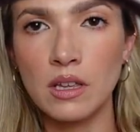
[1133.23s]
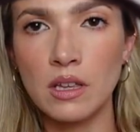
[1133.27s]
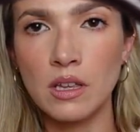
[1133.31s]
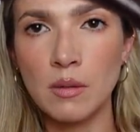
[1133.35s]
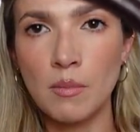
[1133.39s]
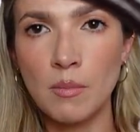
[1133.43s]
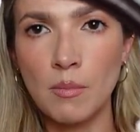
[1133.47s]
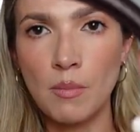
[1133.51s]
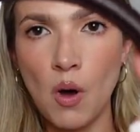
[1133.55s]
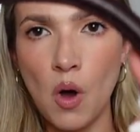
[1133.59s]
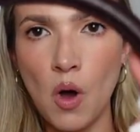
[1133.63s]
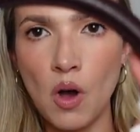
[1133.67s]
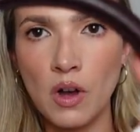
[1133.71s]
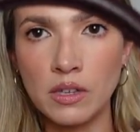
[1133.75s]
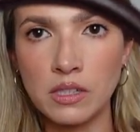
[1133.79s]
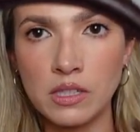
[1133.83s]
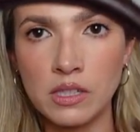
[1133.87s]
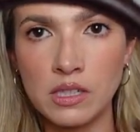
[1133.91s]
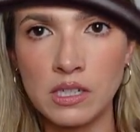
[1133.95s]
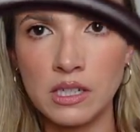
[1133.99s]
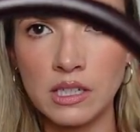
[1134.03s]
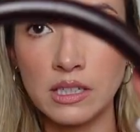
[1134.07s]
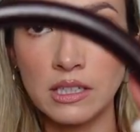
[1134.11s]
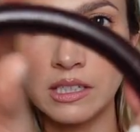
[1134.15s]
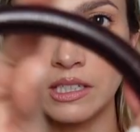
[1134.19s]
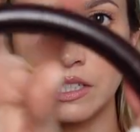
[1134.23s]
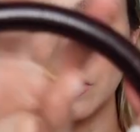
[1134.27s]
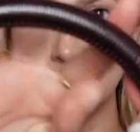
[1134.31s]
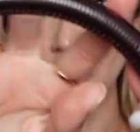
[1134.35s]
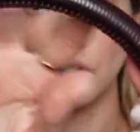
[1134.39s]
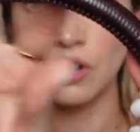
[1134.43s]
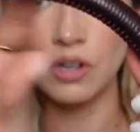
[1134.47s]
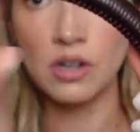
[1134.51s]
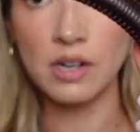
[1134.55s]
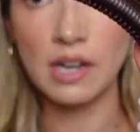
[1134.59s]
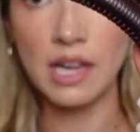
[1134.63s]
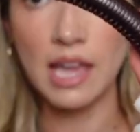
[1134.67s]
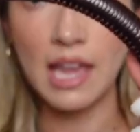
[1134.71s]
embossed
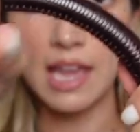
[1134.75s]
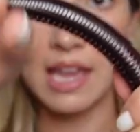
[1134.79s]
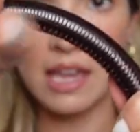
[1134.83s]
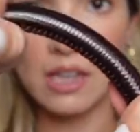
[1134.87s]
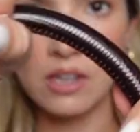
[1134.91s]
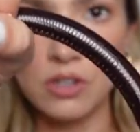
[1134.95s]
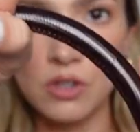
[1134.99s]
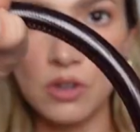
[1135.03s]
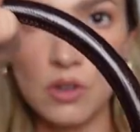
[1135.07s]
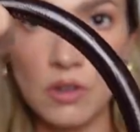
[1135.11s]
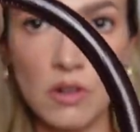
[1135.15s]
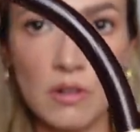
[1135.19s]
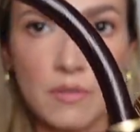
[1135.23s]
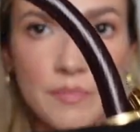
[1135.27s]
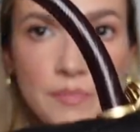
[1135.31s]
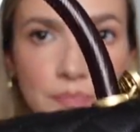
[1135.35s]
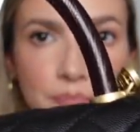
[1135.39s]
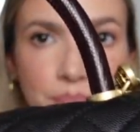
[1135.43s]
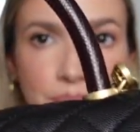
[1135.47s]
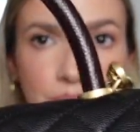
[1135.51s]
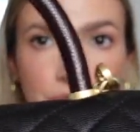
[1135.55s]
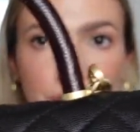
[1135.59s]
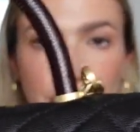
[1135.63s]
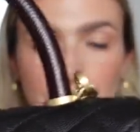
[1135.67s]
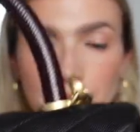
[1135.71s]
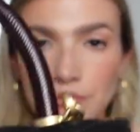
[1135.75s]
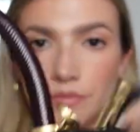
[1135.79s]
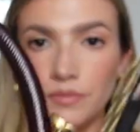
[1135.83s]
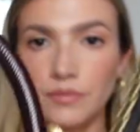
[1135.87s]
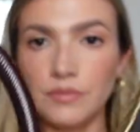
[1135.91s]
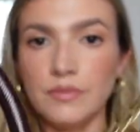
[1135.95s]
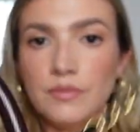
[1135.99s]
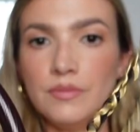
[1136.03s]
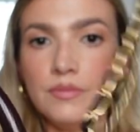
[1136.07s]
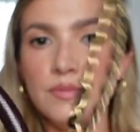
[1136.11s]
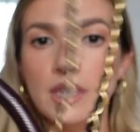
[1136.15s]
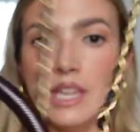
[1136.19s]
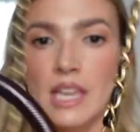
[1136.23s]
lizard handle
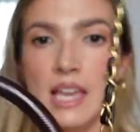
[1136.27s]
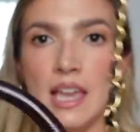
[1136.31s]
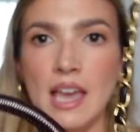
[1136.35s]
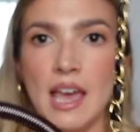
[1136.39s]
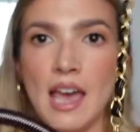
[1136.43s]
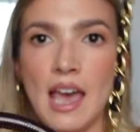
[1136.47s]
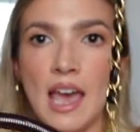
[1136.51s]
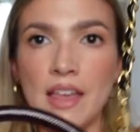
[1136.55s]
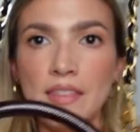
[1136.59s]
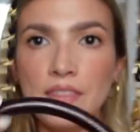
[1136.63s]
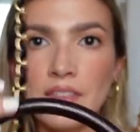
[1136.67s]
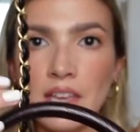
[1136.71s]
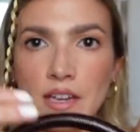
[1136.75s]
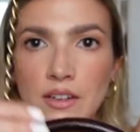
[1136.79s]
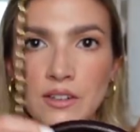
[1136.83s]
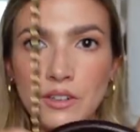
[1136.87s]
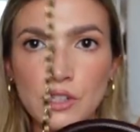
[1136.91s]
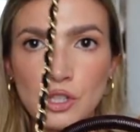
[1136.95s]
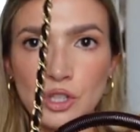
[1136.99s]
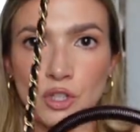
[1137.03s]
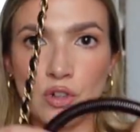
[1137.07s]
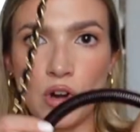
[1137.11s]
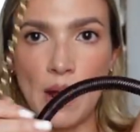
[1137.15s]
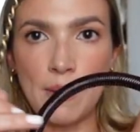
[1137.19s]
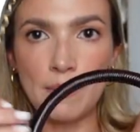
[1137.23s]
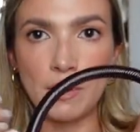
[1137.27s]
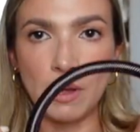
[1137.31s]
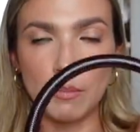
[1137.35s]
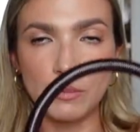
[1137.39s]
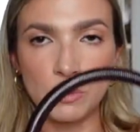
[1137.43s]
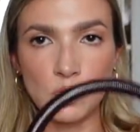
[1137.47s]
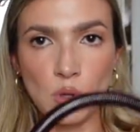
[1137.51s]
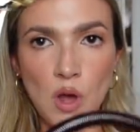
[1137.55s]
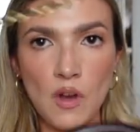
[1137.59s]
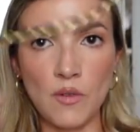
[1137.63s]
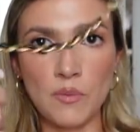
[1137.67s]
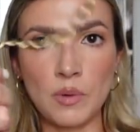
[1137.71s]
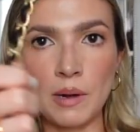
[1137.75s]
and then the strap comes
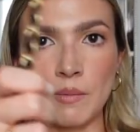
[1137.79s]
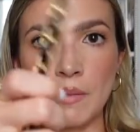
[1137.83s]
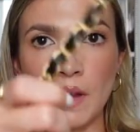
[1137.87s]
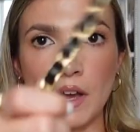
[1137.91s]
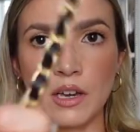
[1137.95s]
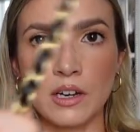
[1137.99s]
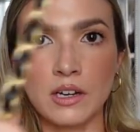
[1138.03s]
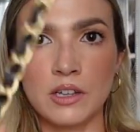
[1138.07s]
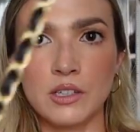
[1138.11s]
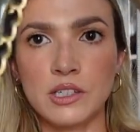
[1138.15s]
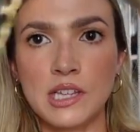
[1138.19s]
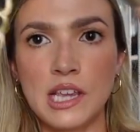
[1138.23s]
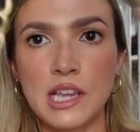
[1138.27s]
off but I'm not going to